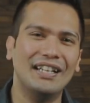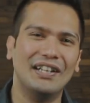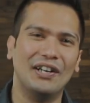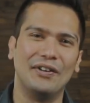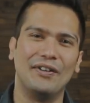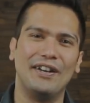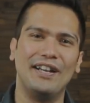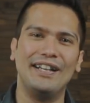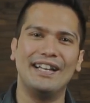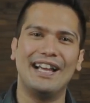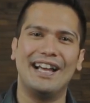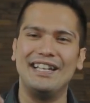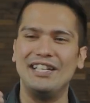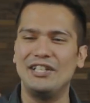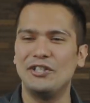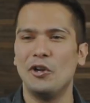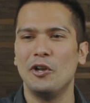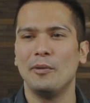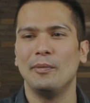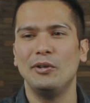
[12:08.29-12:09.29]
Alright, and
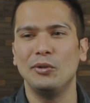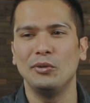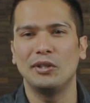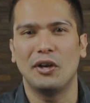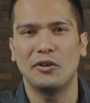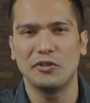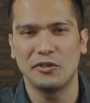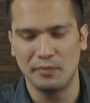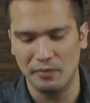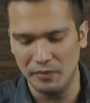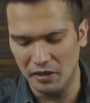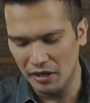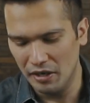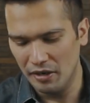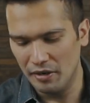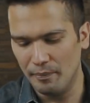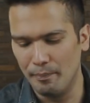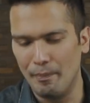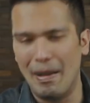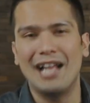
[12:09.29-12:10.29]
he's showing me
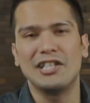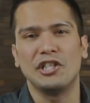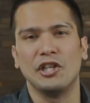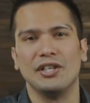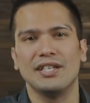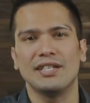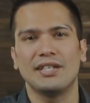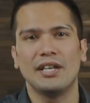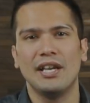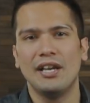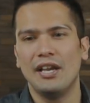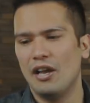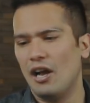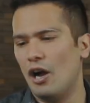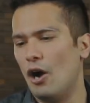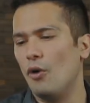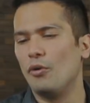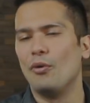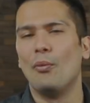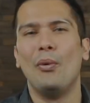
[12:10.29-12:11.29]
2,000 matches,
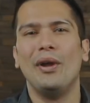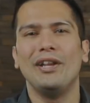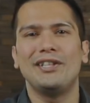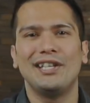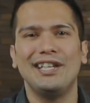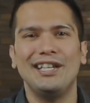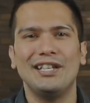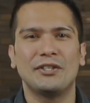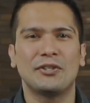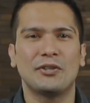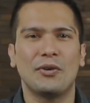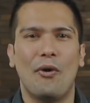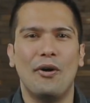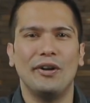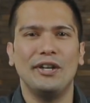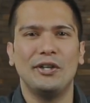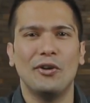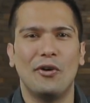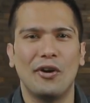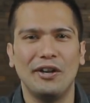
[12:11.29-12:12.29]
out of which he's
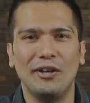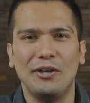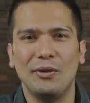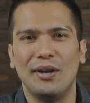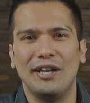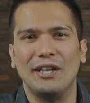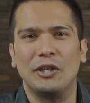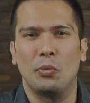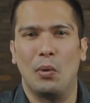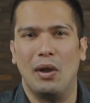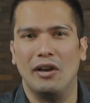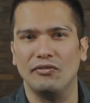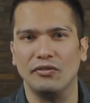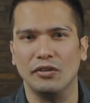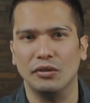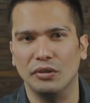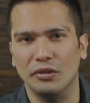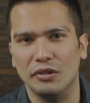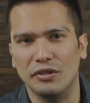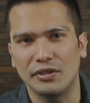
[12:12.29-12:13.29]
only talking to like 12
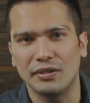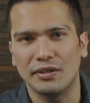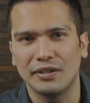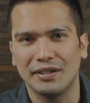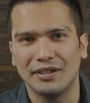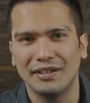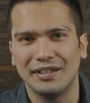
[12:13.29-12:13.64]
girls.